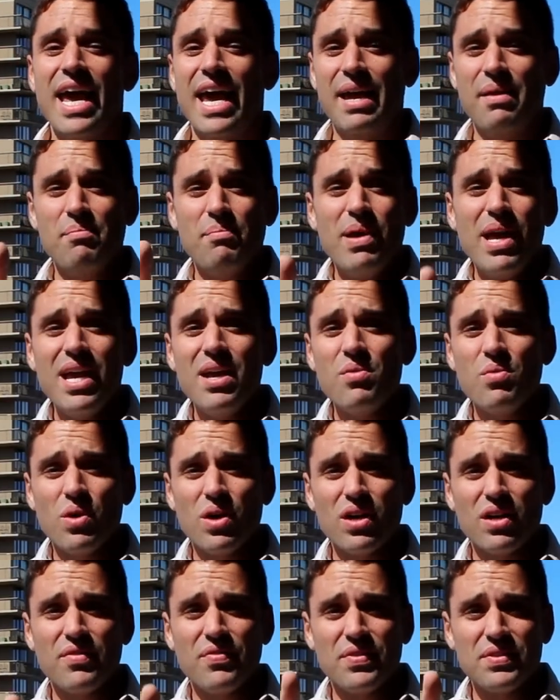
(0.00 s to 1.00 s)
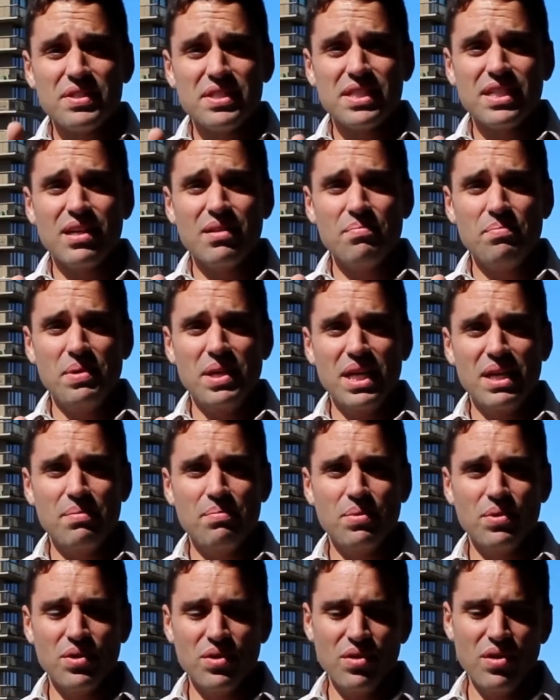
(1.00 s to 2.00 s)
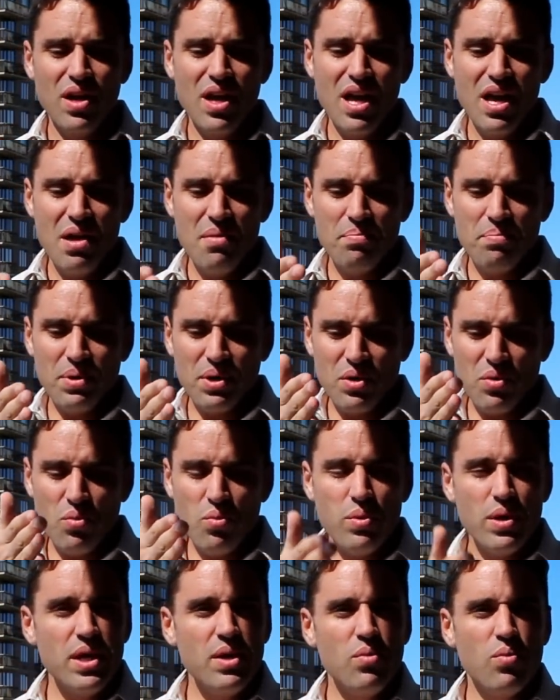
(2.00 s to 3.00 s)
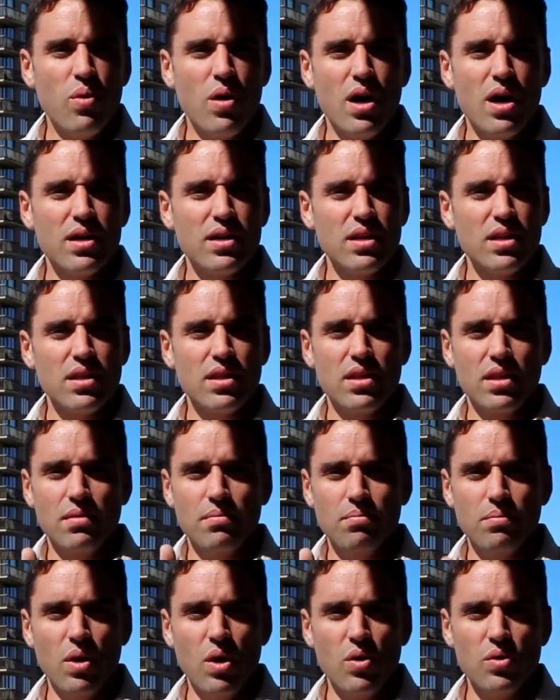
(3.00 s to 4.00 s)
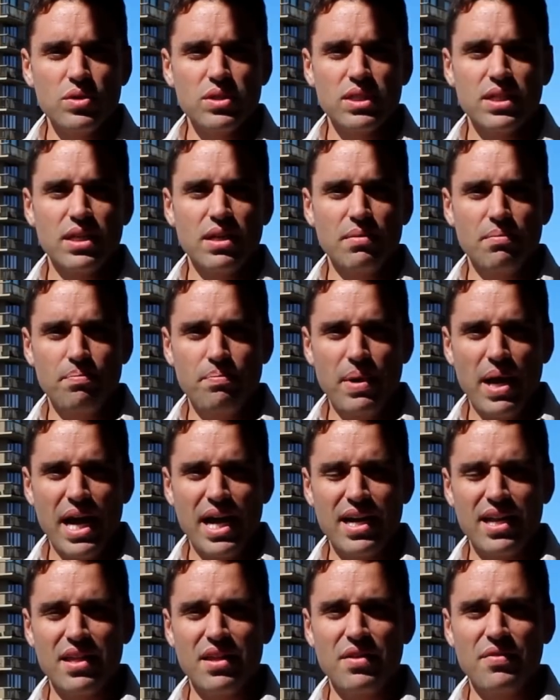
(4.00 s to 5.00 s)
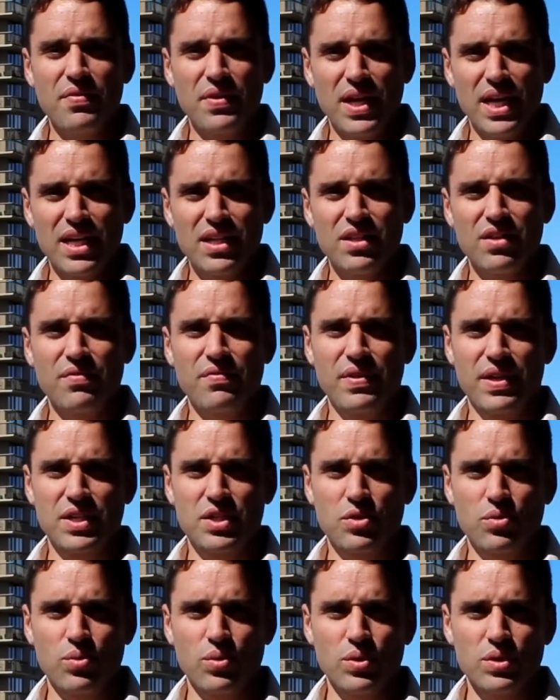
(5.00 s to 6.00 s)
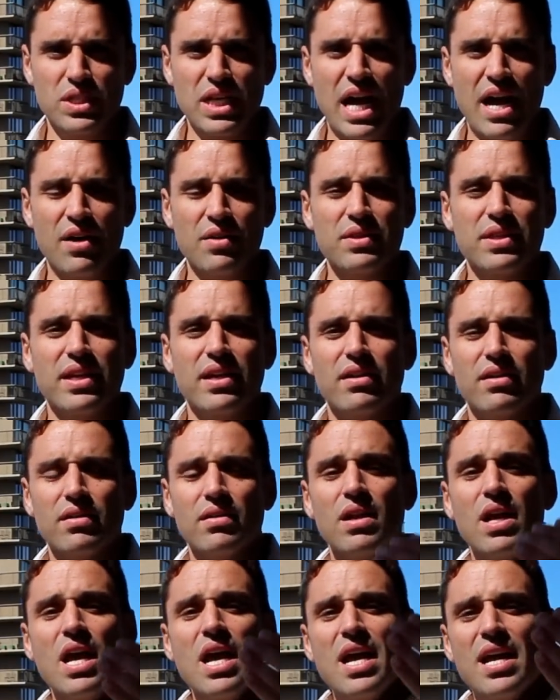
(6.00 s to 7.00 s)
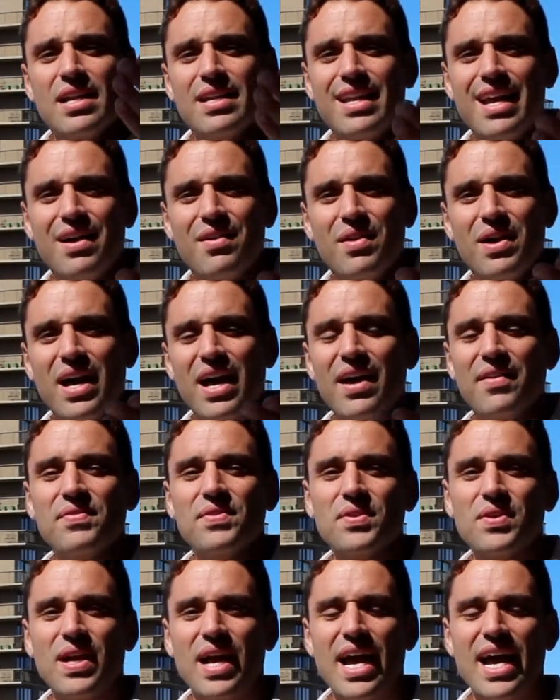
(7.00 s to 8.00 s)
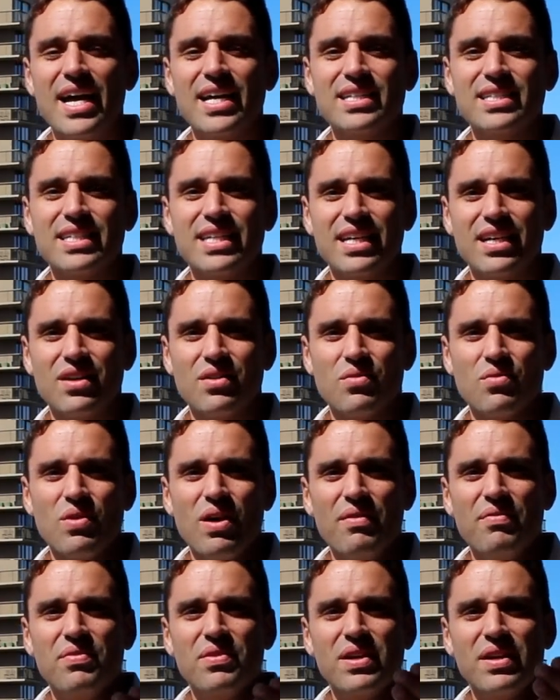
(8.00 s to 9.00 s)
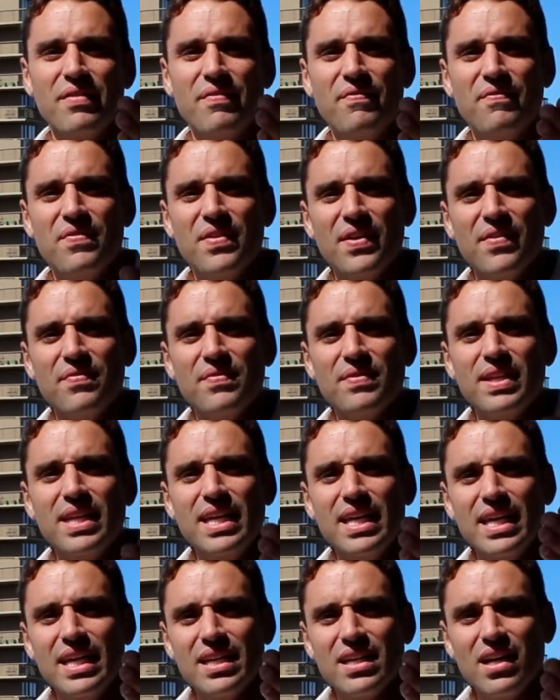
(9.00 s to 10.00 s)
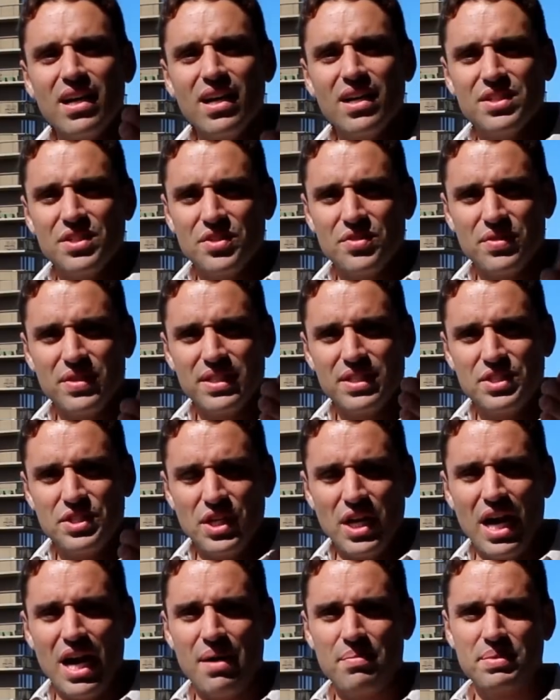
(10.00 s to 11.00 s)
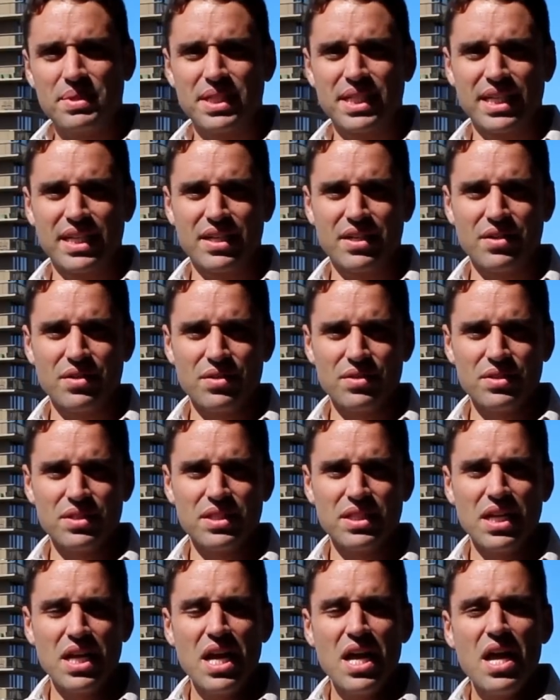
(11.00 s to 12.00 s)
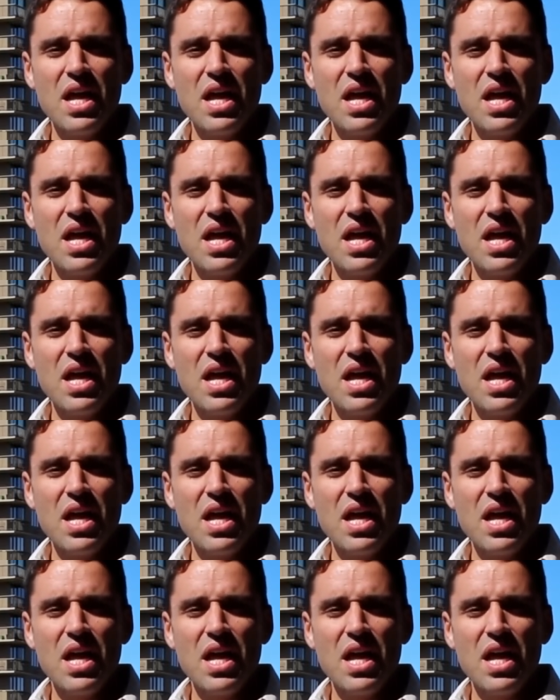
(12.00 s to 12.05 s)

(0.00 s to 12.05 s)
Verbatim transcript: It may work for some people, but we want the most competitive individuals out there. Now, after asking roughly 1,500 job seekers,